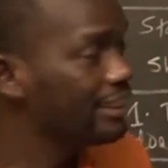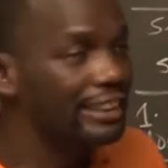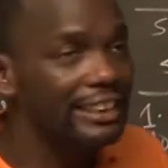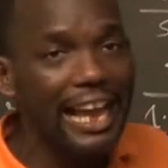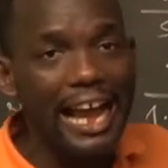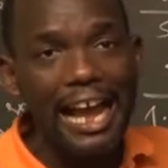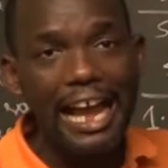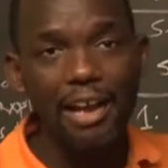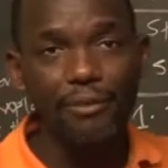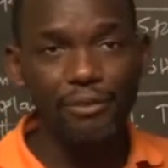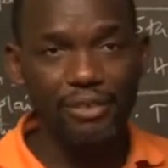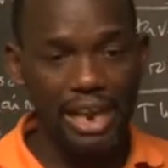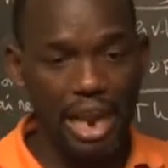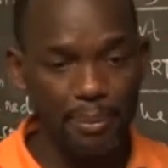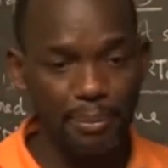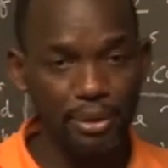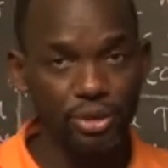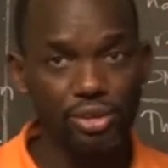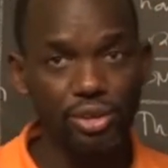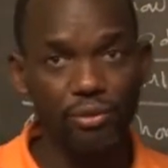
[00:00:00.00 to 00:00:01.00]
thing, I have
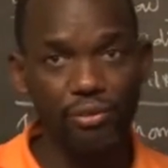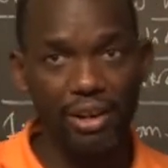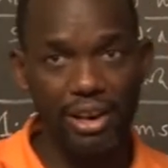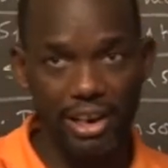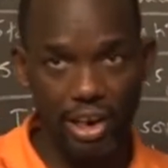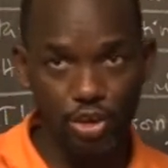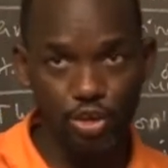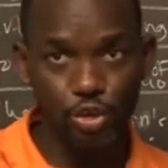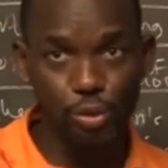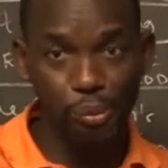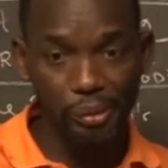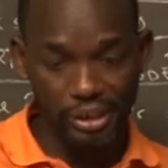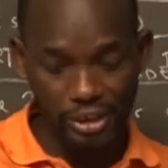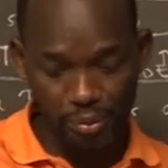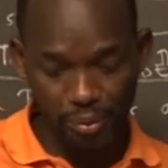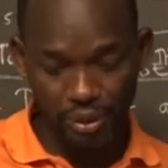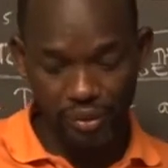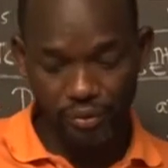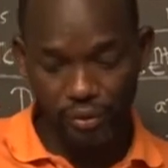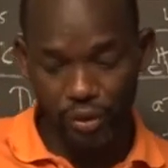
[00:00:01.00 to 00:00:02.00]
couples of announcements
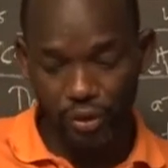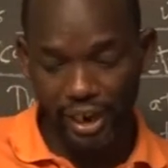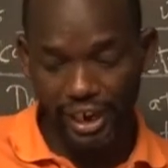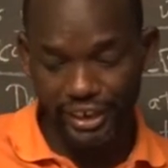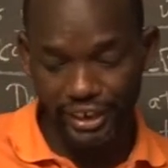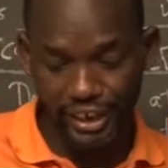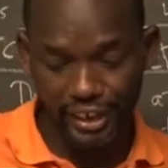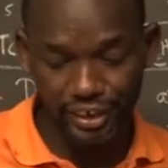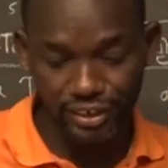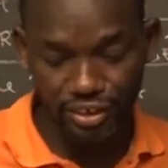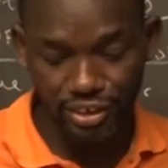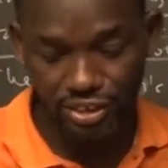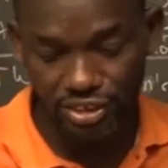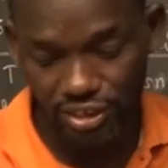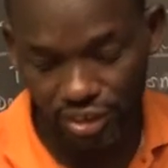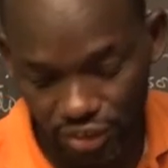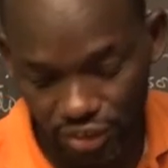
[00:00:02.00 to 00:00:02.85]
before I end this